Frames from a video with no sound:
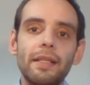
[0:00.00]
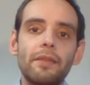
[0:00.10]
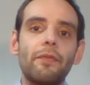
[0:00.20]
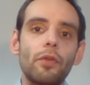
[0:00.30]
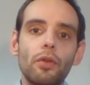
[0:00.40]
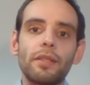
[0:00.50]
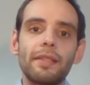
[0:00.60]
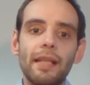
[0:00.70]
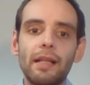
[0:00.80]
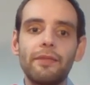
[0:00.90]
at it for
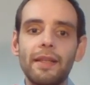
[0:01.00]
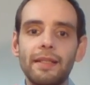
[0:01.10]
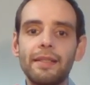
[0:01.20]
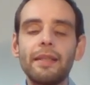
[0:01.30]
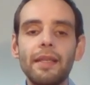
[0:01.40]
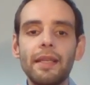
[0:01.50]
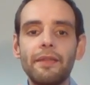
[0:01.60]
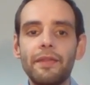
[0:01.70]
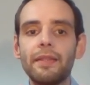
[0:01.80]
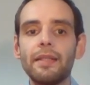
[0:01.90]
yourself and see
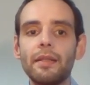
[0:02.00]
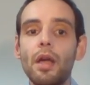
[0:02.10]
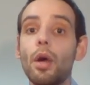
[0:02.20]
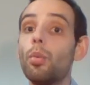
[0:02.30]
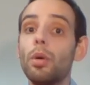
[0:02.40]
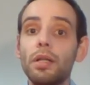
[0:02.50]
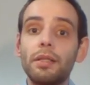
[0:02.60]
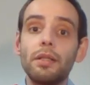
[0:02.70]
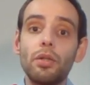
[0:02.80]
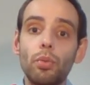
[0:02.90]
if it is
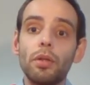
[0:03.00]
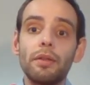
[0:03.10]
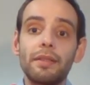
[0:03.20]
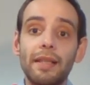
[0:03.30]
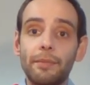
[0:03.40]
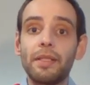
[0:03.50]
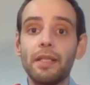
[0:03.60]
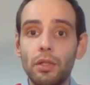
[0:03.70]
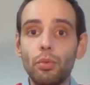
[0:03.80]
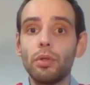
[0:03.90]
worth
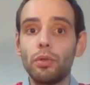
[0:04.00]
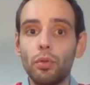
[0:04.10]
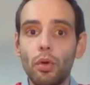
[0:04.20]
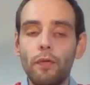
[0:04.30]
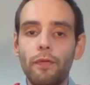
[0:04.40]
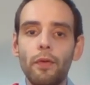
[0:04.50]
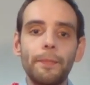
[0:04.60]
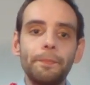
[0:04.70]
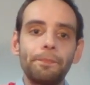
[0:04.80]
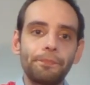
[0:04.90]
something you want to go for.
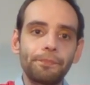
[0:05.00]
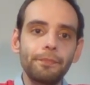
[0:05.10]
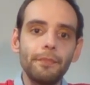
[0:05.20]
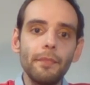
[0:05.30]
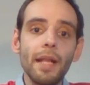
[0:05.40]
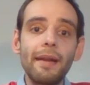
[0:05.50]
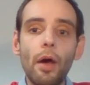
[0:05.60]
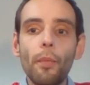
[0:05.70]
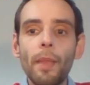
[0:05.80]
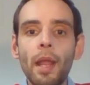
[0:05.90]

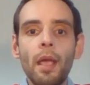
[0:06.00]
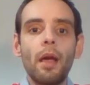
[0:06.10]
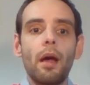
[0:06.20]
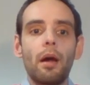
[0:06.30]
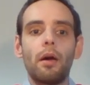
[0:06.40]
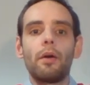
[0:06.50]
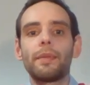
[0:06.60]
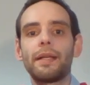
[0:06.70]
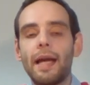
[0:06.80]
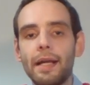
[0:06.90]
Now,
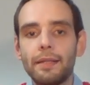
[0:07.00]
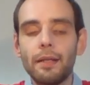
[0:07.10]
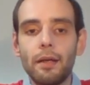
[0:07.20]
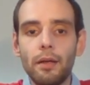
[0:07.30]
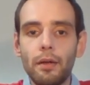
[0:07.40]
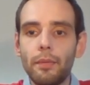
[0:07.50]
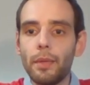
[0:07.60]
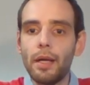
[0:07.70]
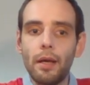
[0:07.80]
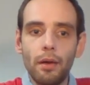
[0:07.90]
guys,
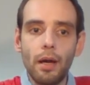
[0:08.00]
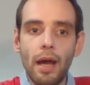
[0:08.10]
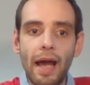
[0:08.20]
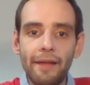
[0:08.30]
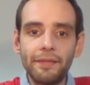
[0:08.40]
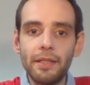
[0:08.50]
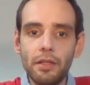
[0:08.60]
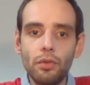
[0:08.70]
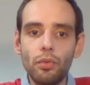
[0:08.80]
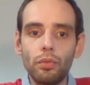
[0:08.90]
after
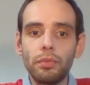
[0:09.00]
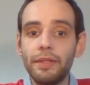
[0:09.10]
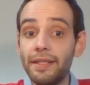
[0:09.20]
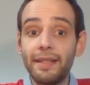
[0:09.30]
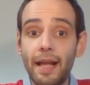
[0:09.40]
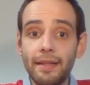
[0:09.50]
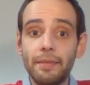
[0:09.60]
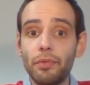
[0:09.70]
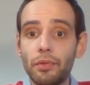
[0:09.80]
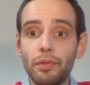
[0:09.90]
you
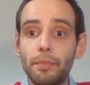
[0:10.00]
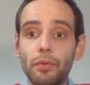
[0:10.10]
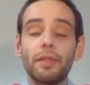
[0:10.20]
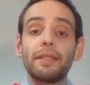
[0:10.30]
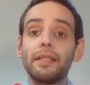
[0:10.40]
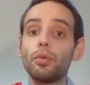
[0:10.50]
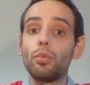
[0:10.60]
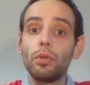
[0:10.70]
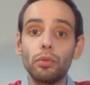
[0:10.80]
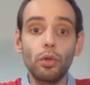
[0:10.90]
decide the product that
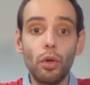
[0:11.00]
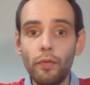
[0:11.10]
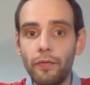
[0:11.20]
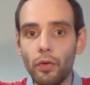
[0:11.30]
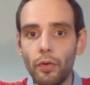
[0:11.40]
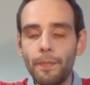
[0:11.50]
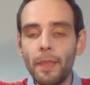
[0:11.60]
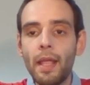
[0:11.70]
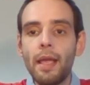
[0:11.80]
you want to go for,